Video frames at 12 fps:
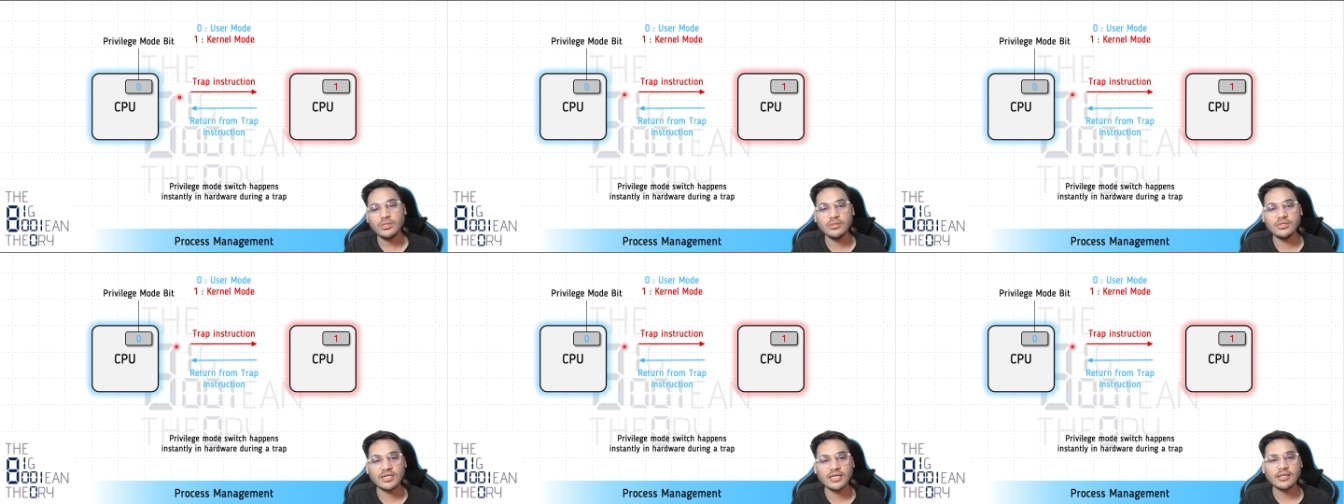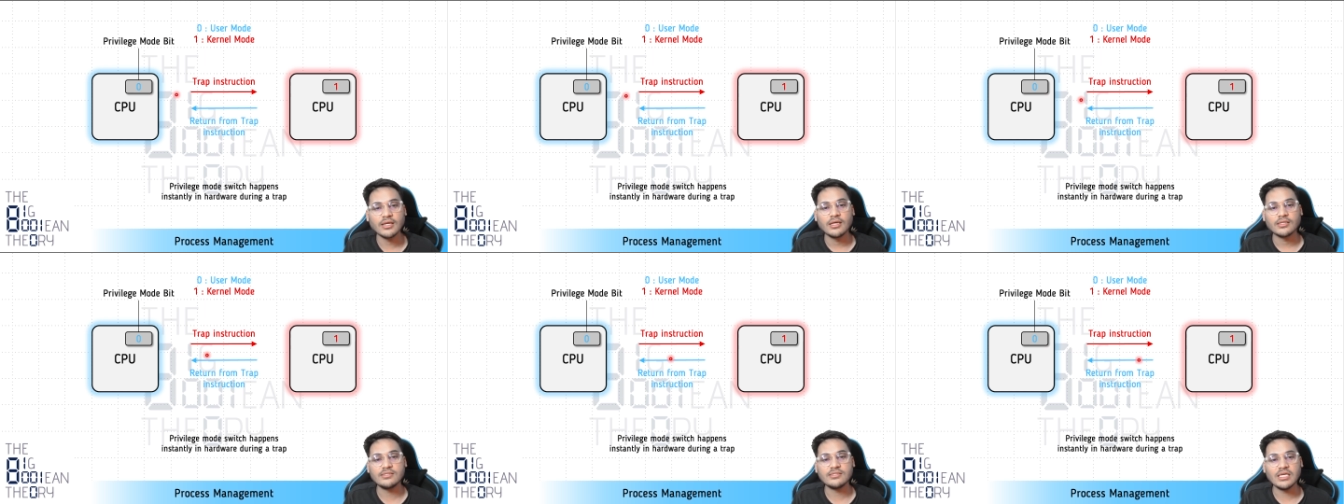right?
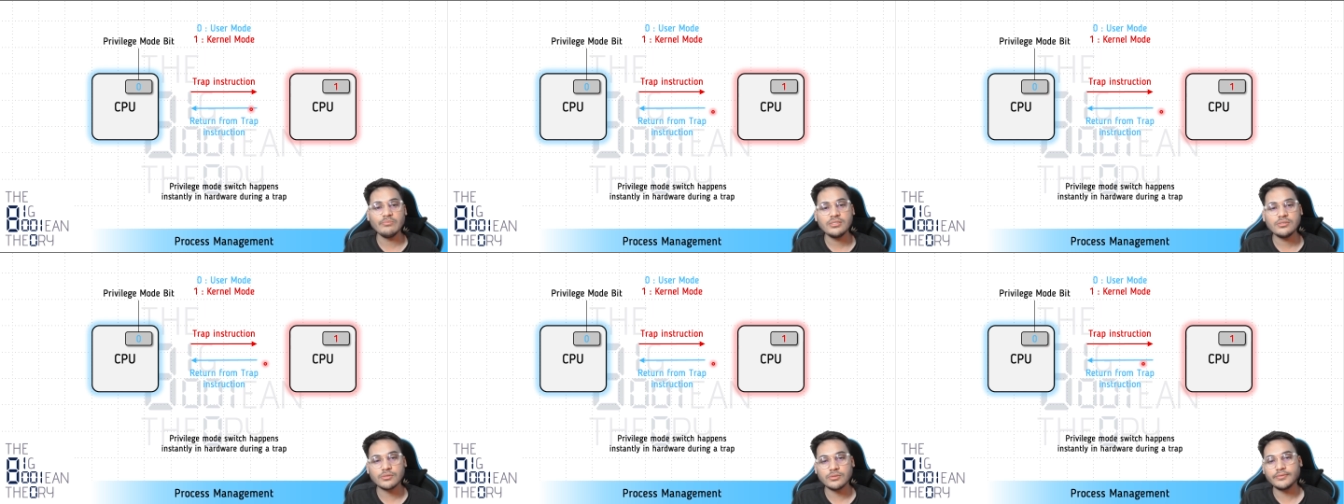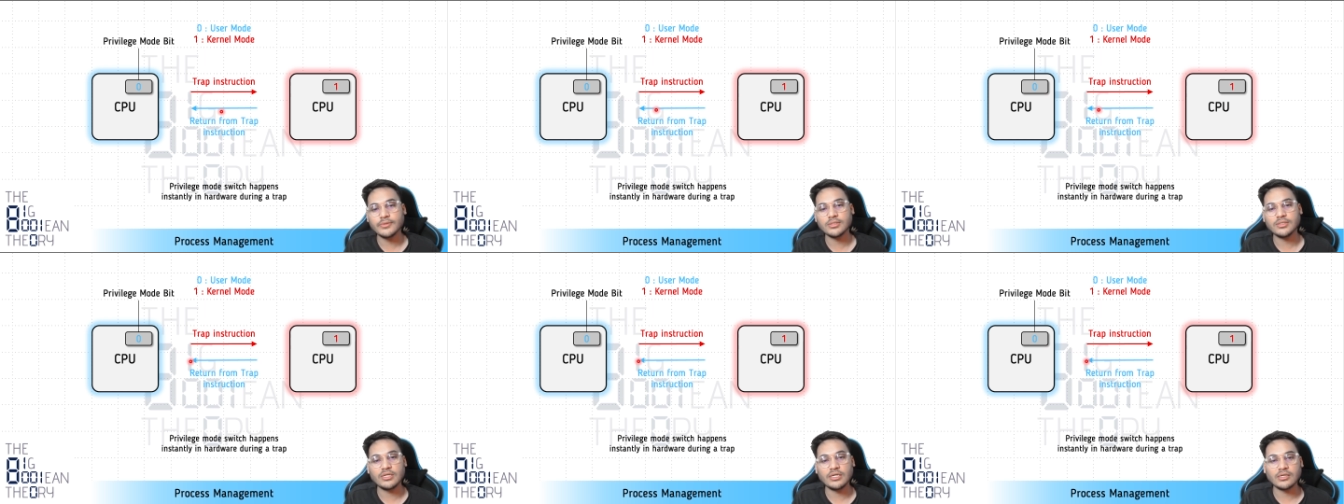The same is true for
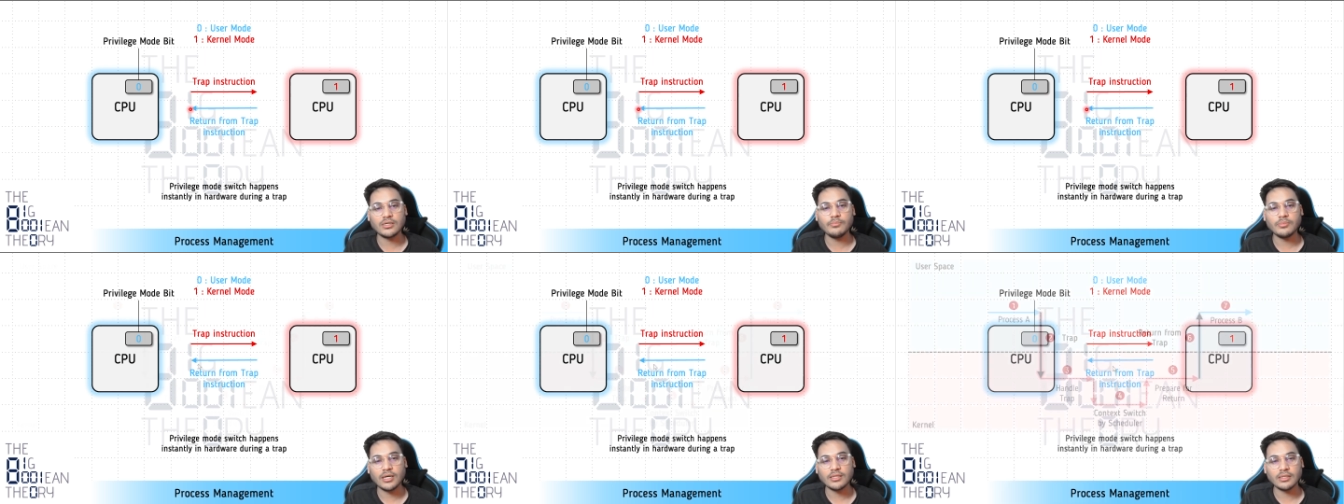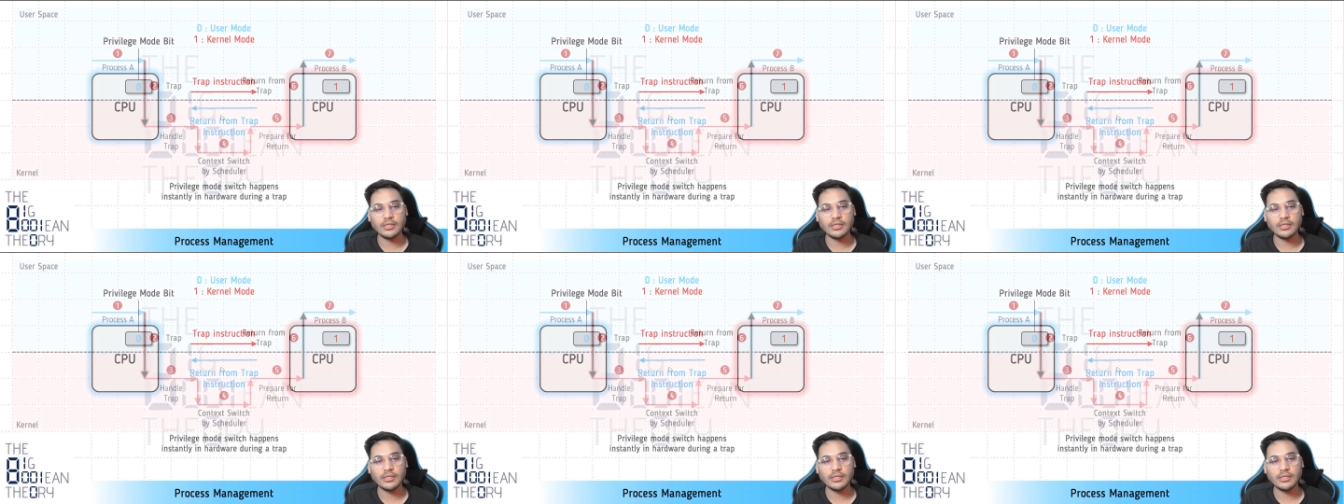the return path.